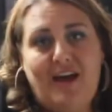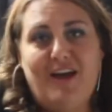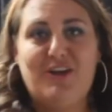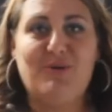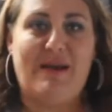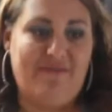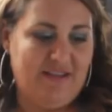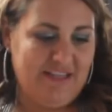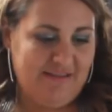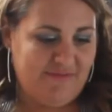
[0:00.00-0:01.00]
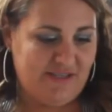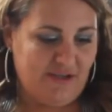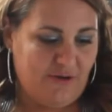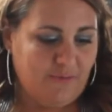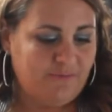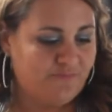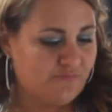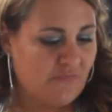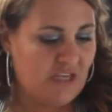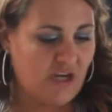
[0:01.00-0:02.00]
you haven't lived. So
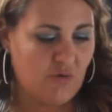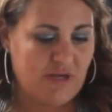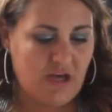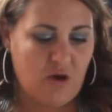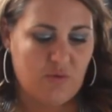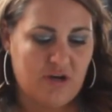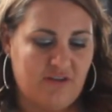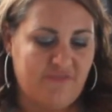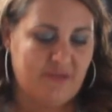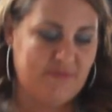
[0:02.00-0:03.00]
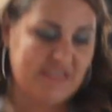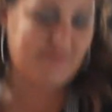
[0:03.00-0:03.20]
here we go. We're going to flip these